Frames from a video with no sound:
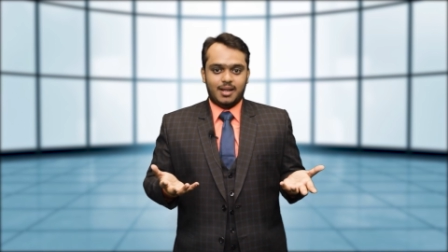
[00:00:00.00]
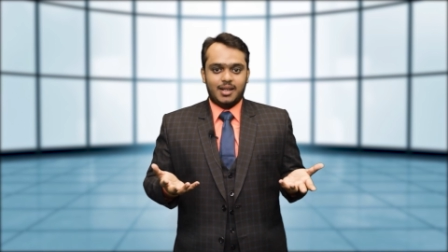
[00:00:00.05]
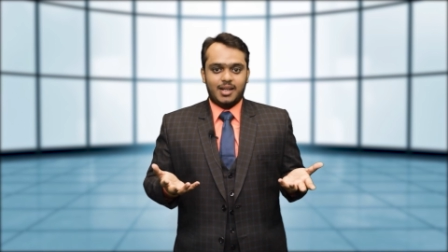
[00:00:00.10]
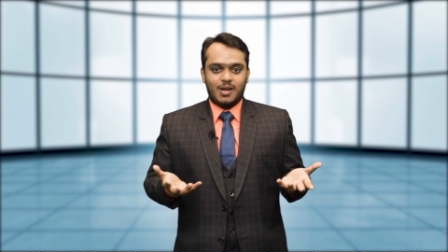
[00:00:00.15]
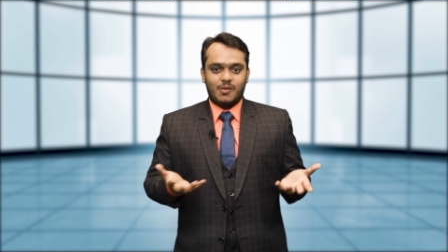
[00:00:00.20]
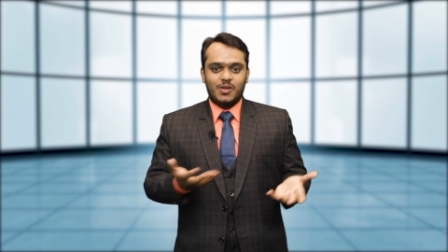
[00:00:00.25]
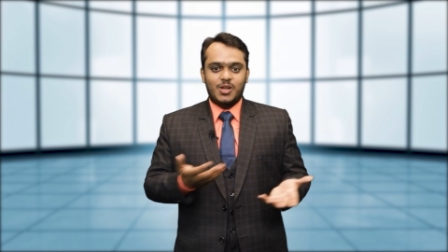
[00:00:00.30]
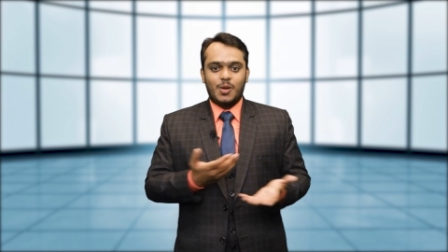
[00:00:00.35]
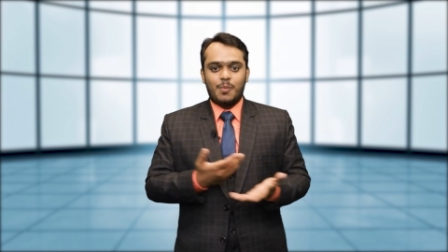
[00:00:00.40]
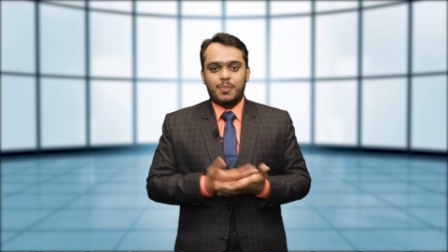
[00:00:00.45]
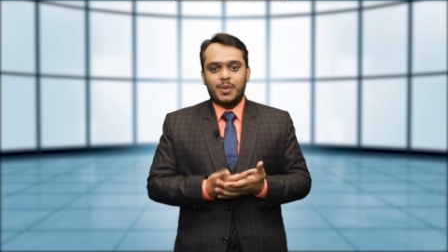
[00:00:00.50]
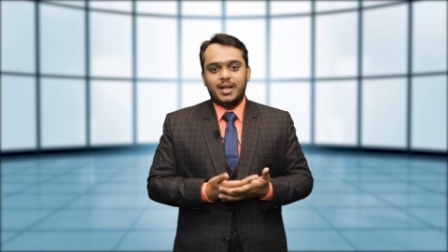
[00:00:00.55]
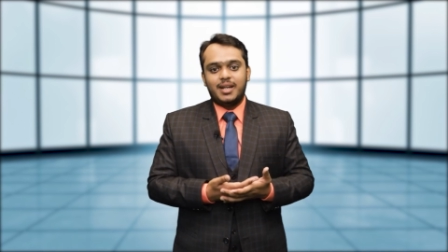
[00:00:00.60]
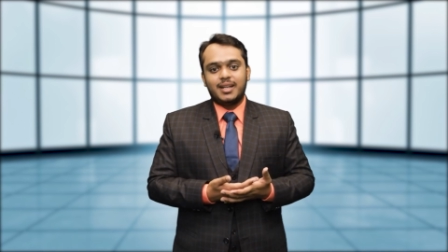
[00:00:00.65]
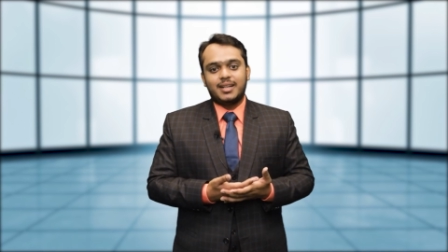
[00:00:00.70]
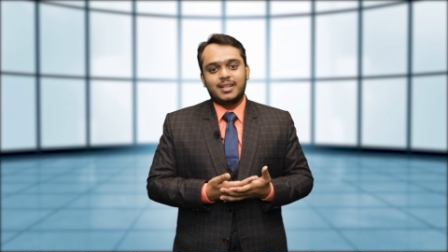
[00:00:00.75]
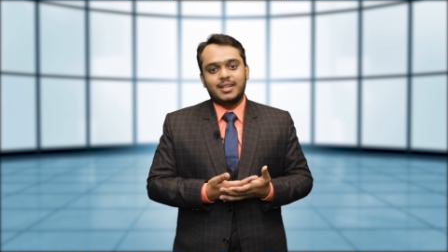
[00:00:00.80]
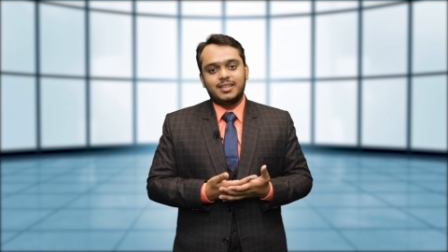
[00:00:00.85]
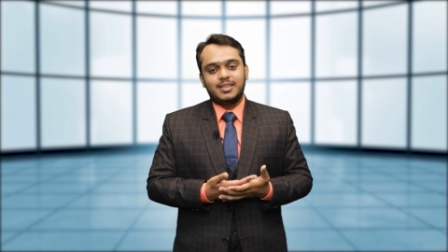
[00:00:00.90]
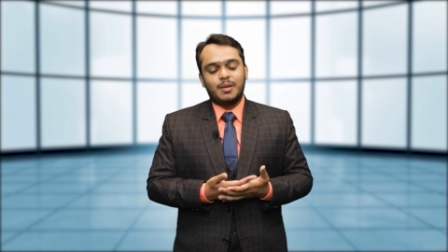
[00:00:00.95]
Now, when you're
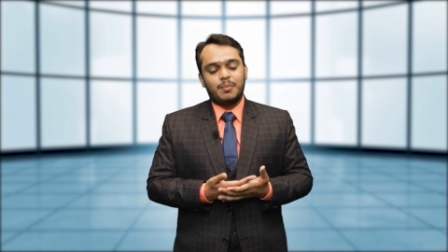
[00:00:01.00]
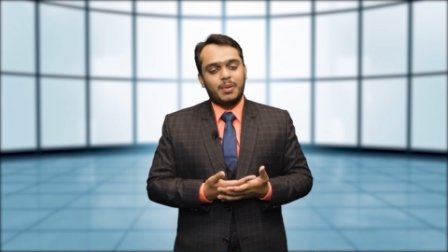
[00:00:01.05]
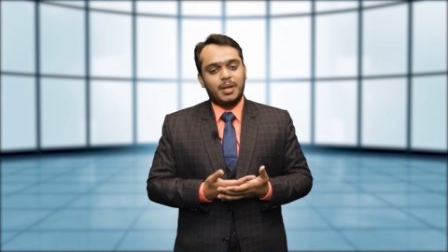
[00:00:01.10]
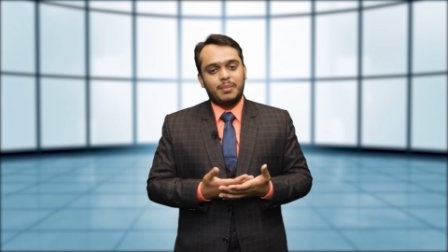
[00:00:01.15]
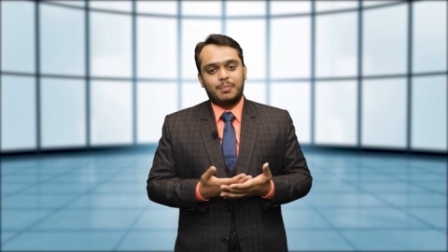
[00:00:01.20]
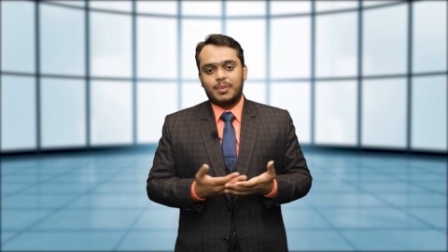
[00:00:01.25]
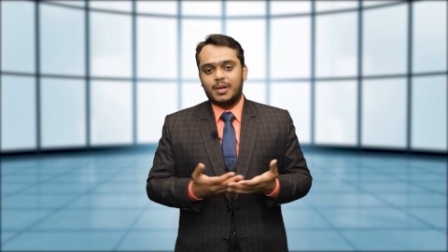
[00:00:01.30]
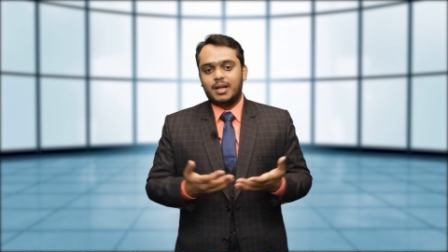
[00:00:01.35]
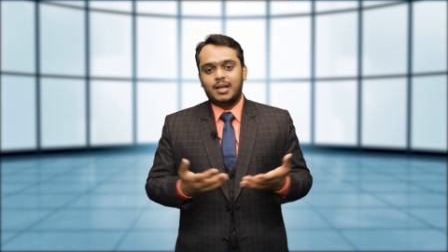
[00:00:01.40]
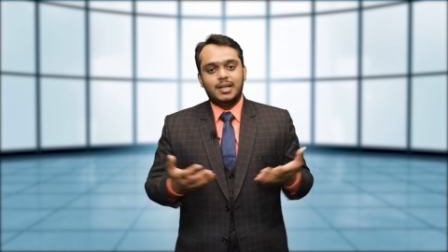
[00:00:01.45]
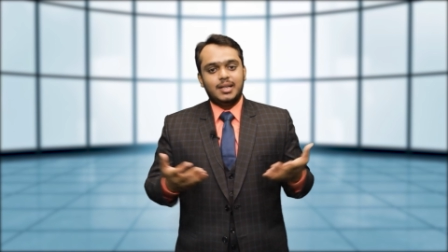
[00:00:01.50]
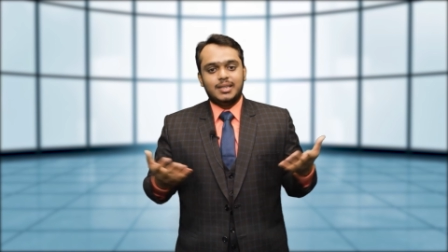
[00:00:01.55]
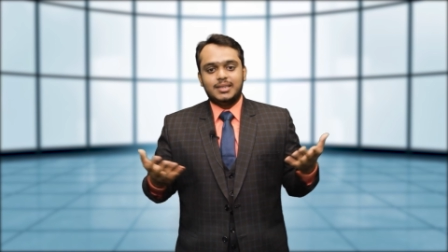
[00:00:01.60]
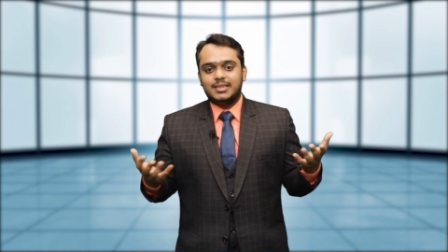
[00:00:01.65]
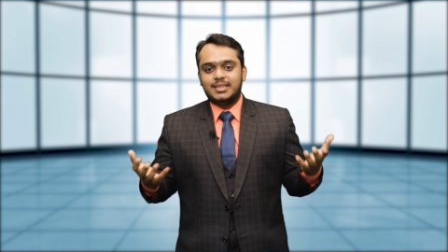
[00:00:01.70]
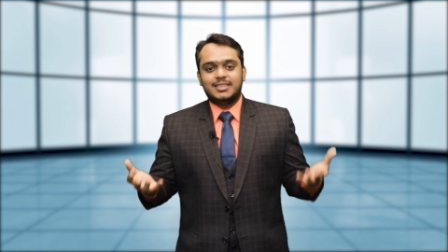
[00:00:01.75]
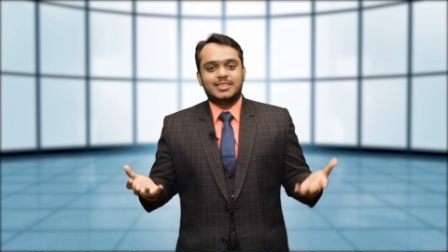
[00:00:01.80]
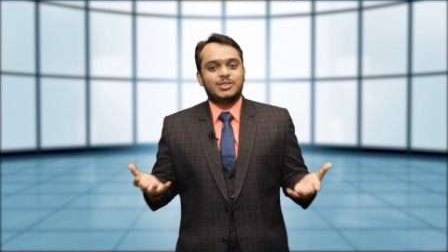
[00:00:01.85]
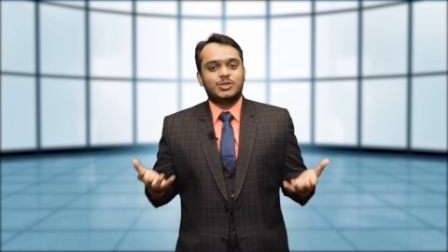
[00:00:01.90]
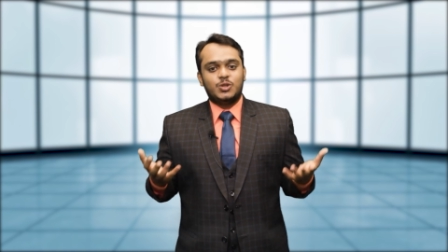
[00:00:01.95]
predicting the paper,
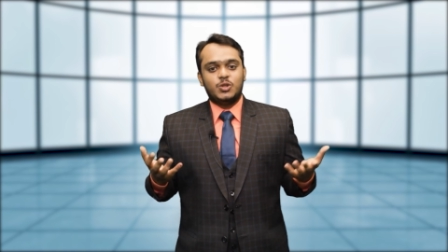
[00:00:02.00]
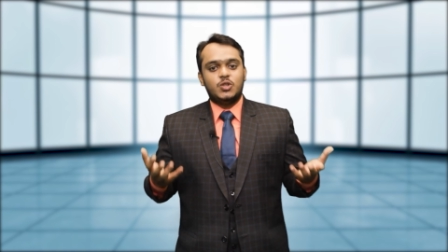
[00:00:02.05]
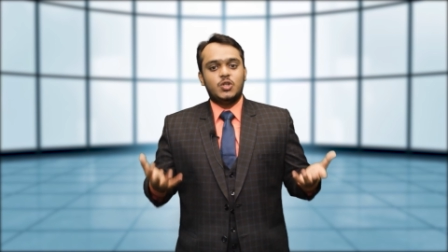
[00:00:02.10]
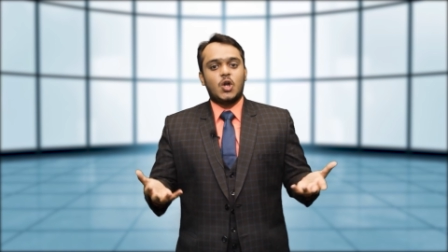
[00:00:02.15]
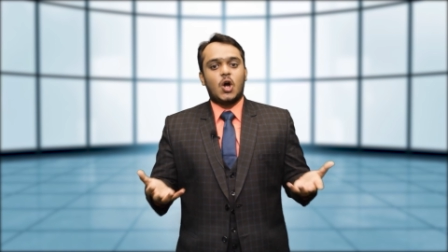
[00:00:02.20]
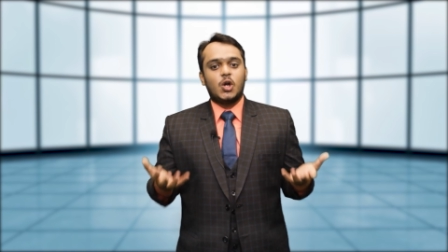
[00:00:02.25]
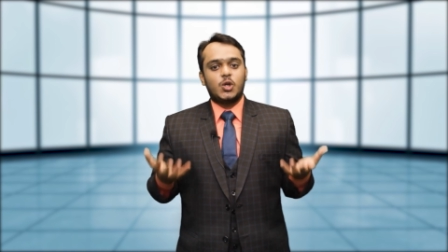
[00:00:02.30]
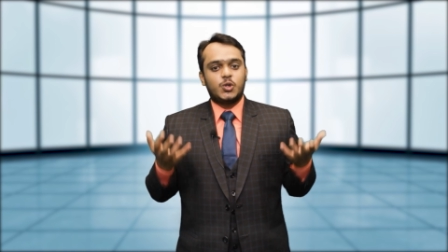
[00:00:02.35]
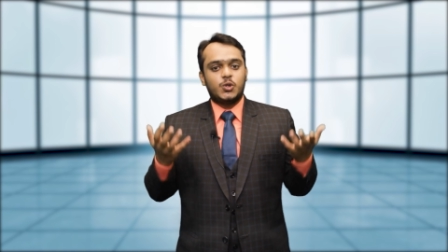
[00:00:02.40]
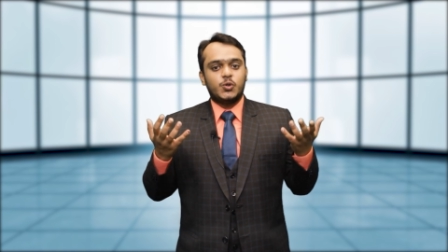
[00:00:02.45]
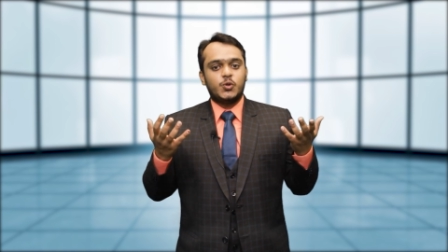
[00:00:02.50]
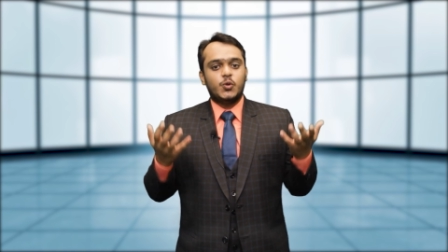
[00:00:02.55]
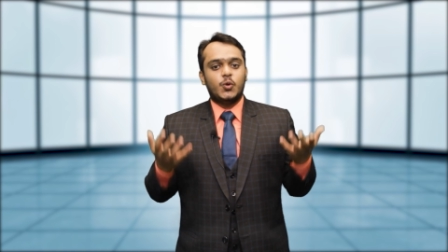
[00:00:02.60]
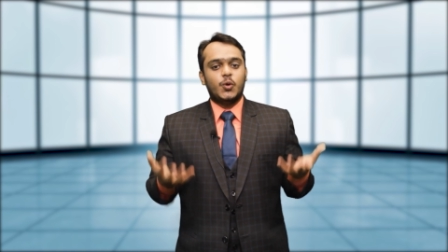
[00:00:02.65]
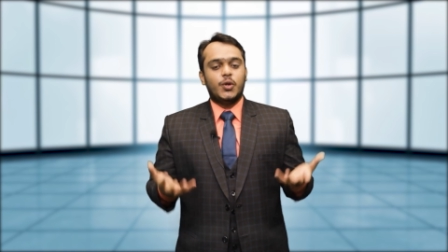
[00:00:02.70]
this is not